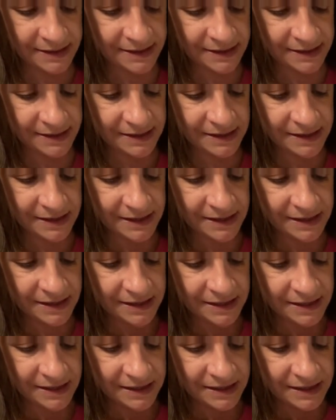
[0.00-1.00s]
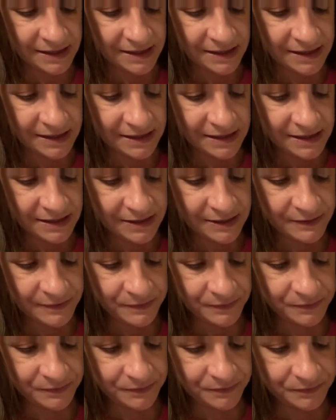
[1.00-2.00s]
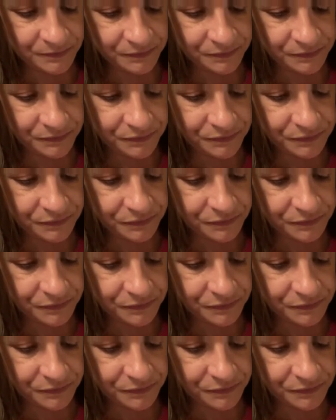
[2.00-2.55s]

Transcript: (silence)